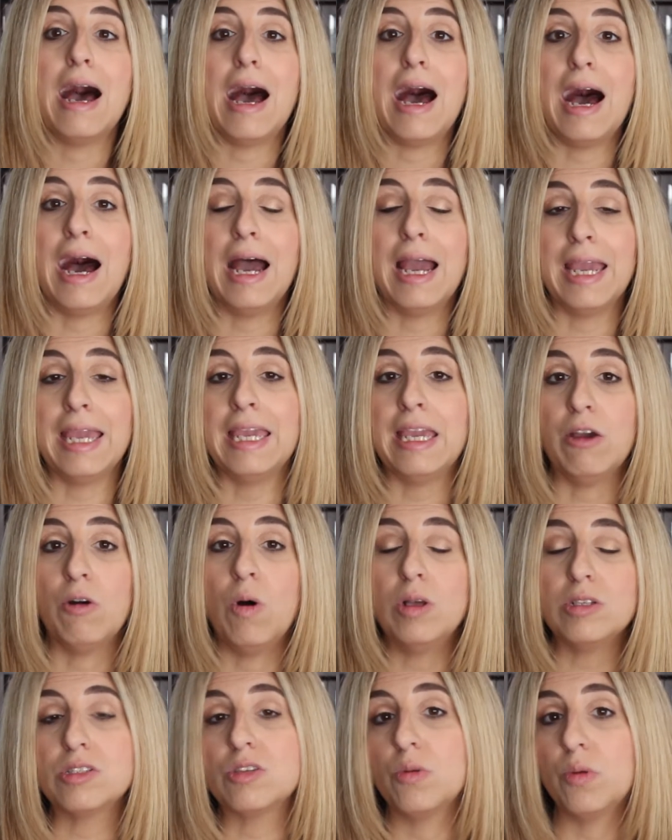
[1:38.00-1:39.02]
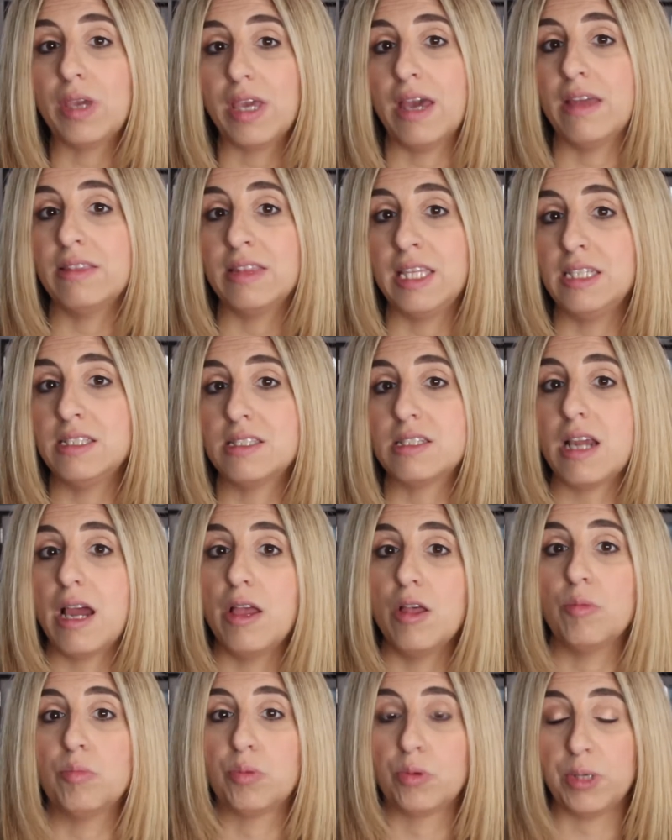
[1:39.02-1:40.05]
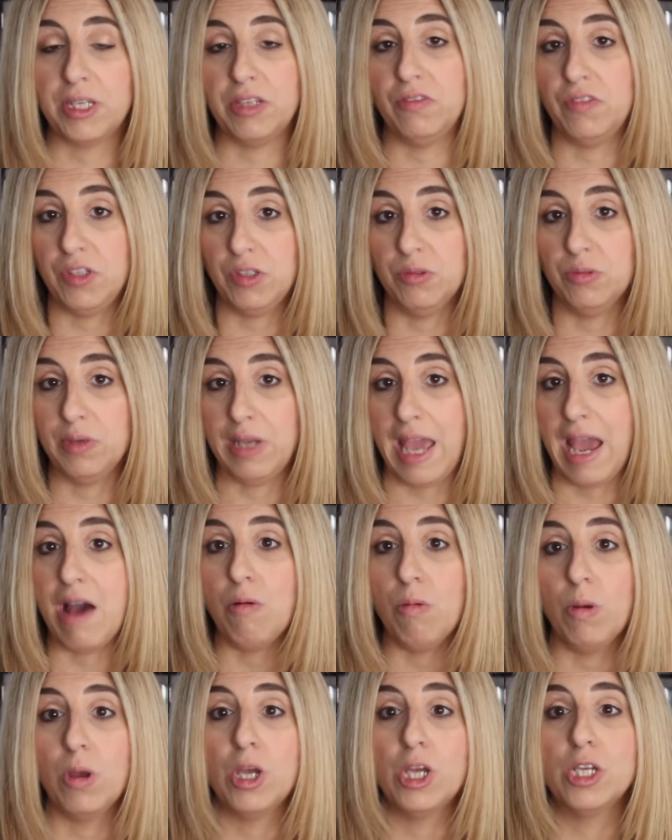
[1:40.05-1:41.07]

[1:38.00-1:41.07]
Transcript: I also get the style preview now.